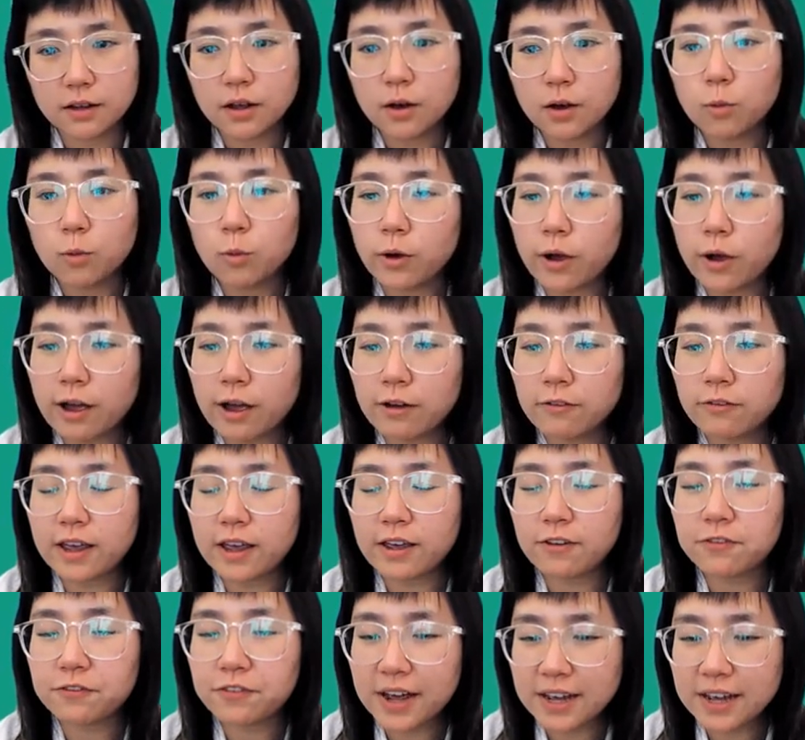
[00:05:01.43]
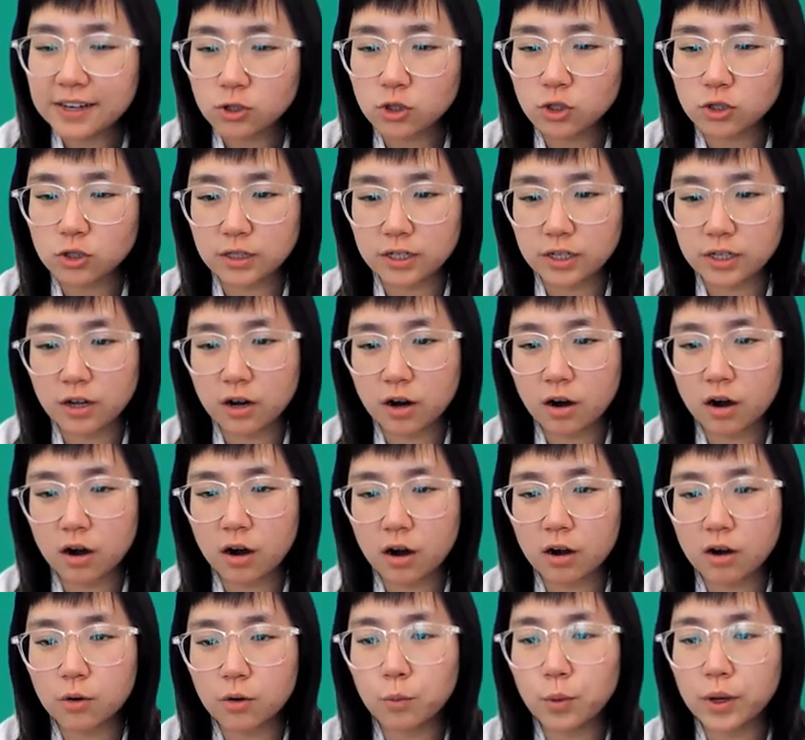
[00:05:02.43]
will have faster
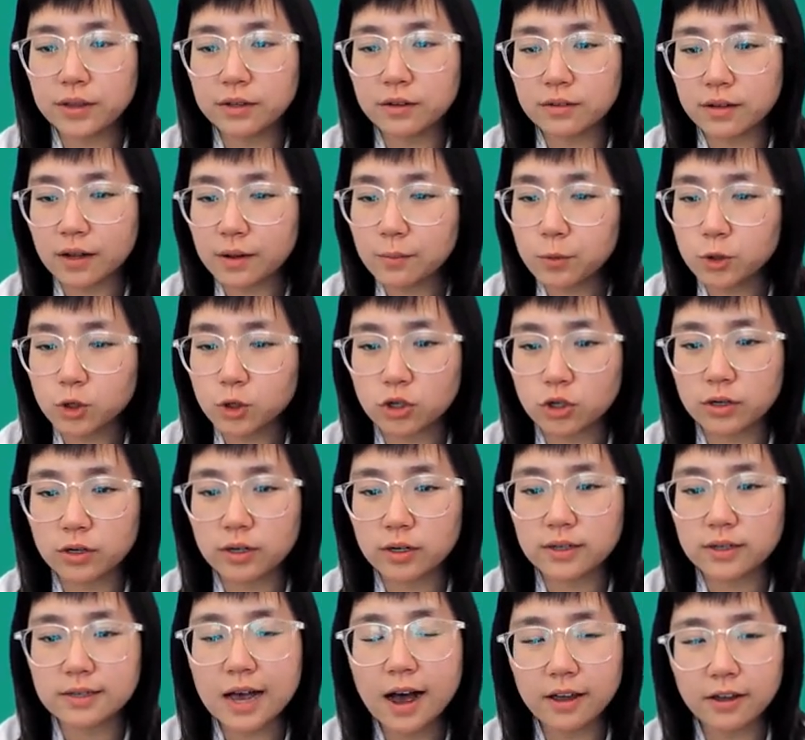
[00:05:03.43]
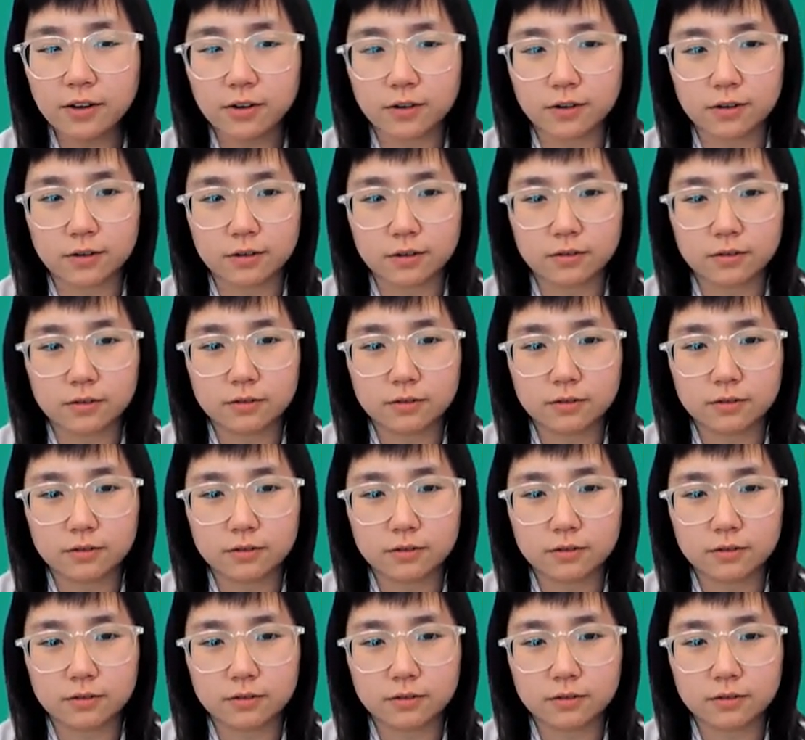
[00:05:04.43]
DRR when the temperature is higher,